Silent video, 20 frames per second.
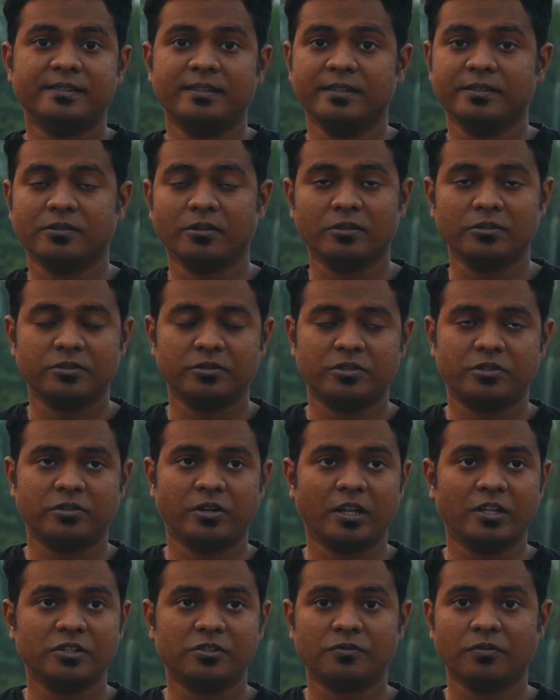This also
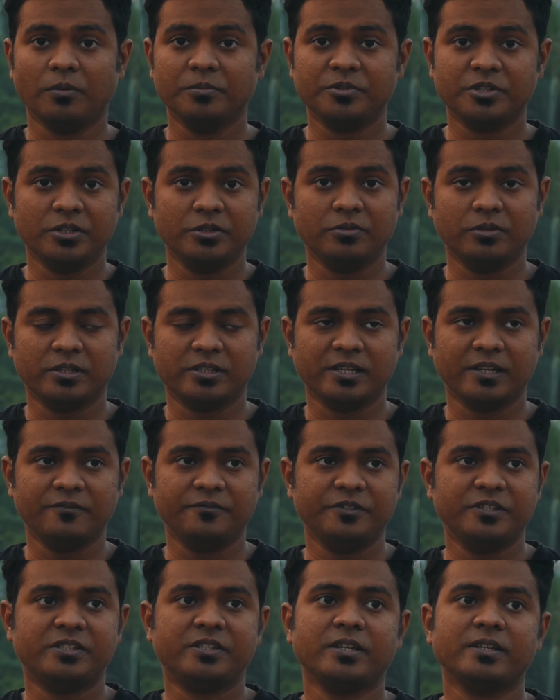transforms into a
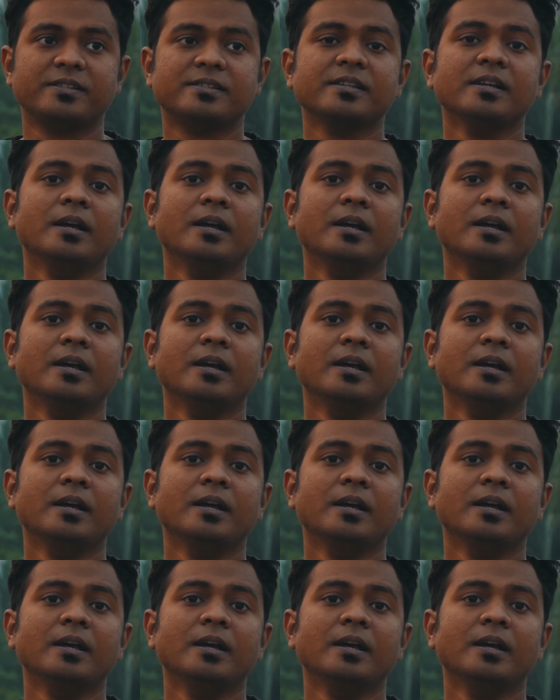selfie sticks,